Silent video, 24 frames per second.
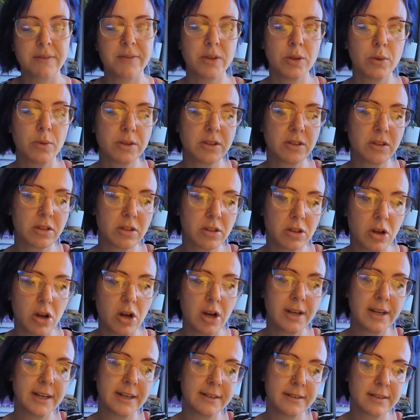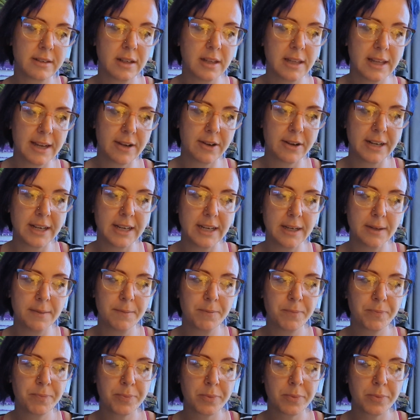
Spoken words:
even though it's a thought and it's clarity,